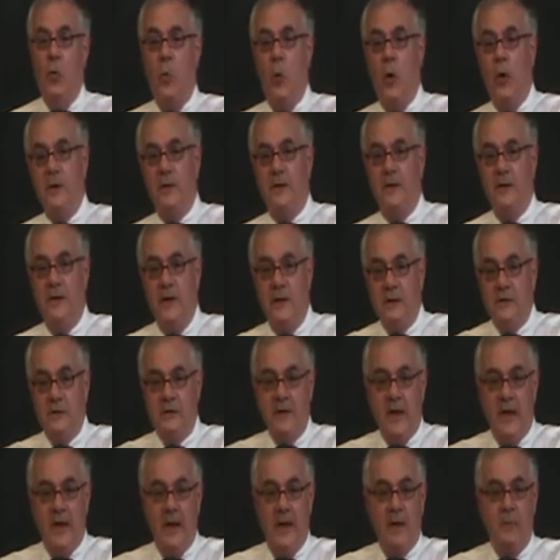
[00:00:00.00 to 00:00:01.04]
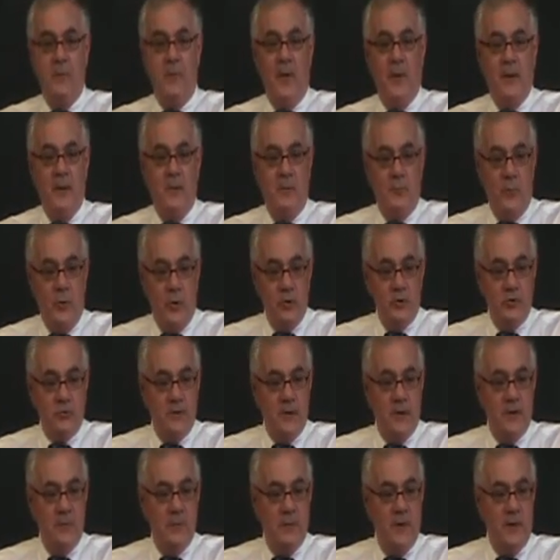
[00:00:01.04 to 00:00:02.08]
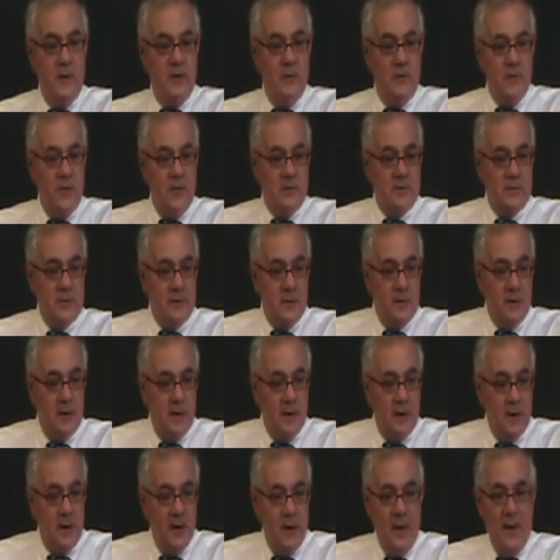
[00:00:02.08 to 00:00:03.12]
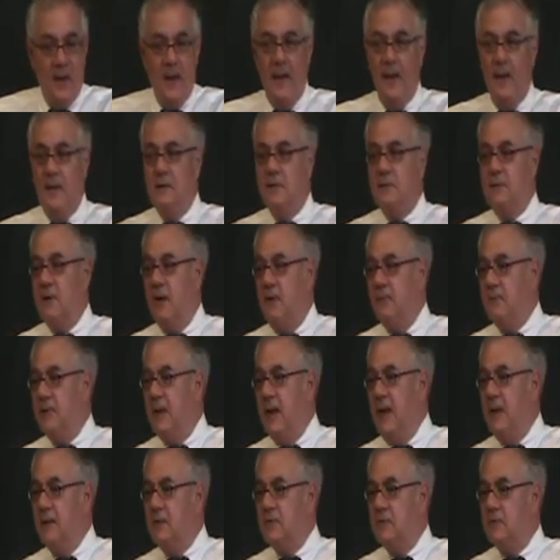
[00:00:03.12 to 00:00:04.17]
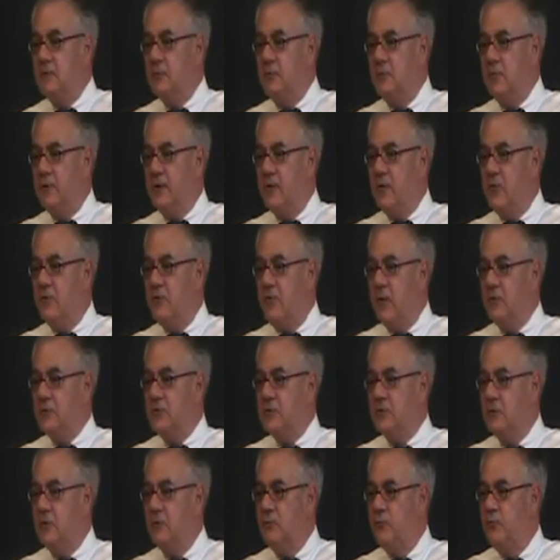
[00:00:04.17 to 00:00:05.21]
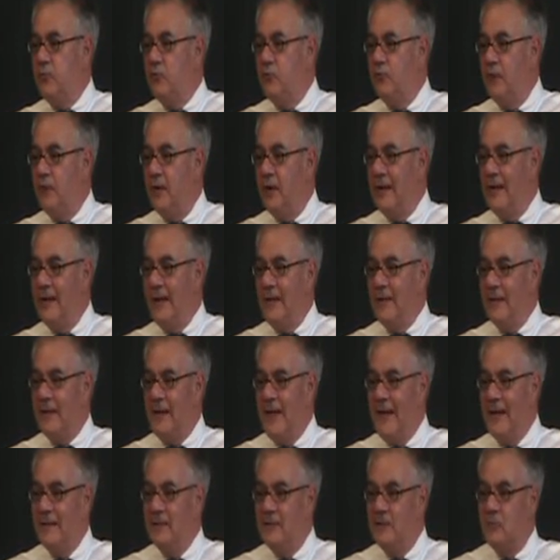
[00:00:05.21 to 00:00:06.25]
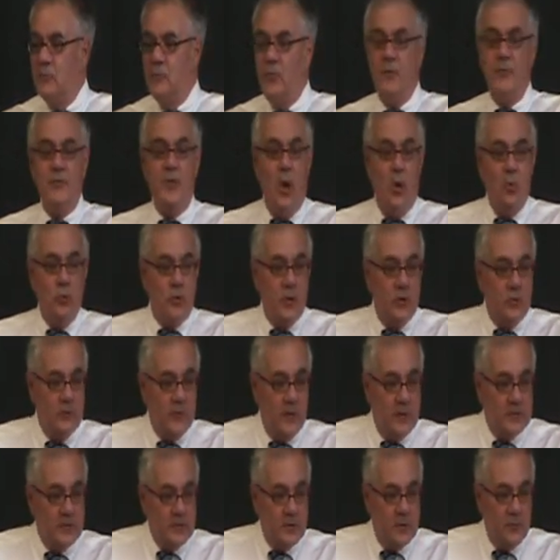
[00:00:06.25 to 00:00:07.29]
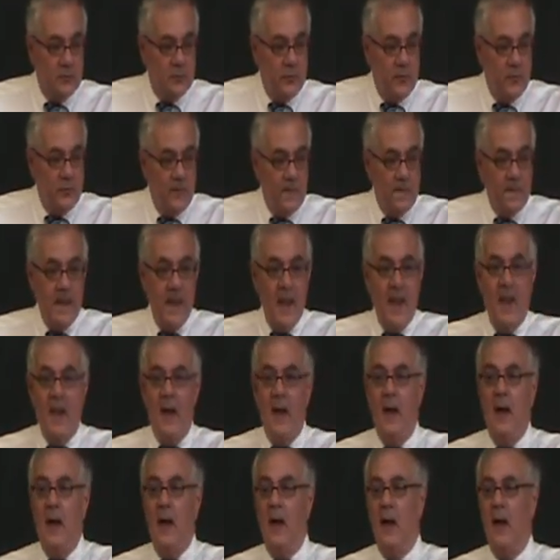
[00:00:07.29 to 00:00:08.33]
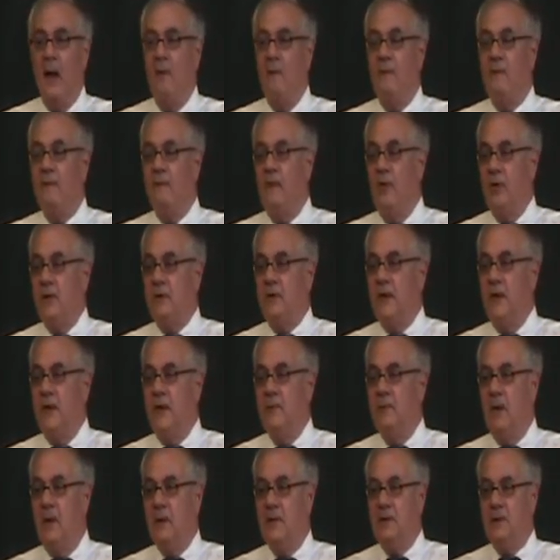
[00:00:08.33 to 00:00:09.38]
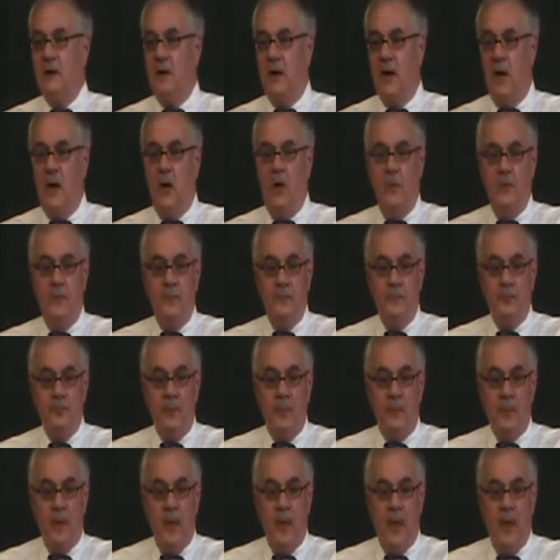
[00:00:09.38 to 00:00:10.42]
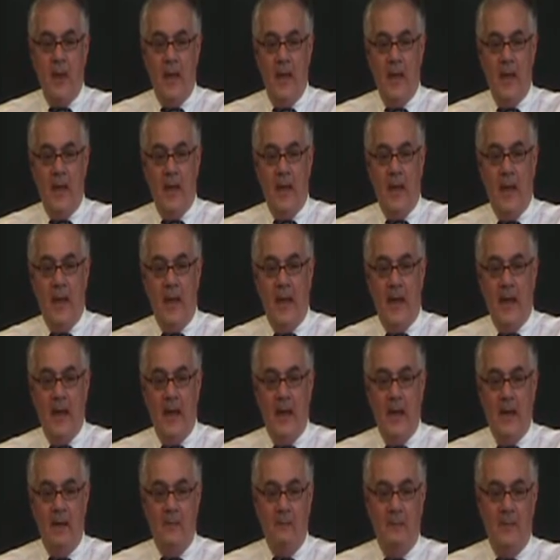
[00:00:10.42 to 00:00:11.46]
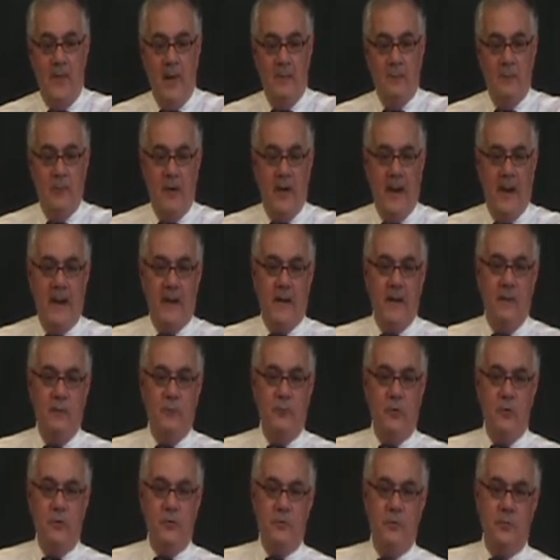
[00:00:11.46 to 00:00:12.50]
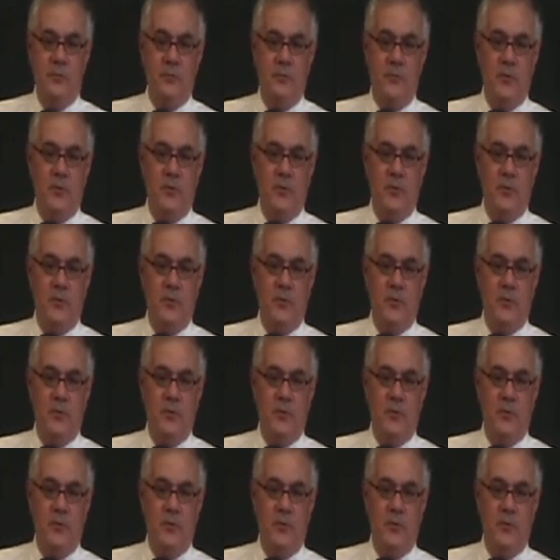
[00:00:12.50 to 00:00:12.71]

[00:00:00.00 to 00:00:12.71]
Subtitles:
was initiated by the Bush administration. In some cases with congressional approval, in other cases with no congressional approval. 14 months ago, Ben Bernanke, Bush's